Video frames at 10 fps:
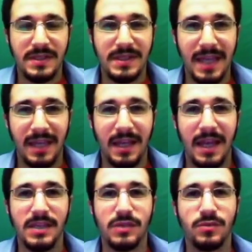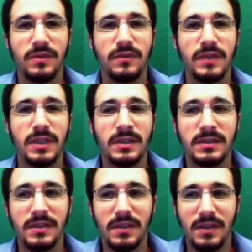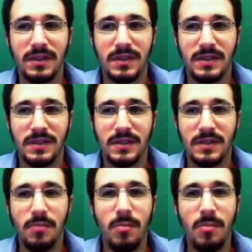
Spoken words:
data has revealed this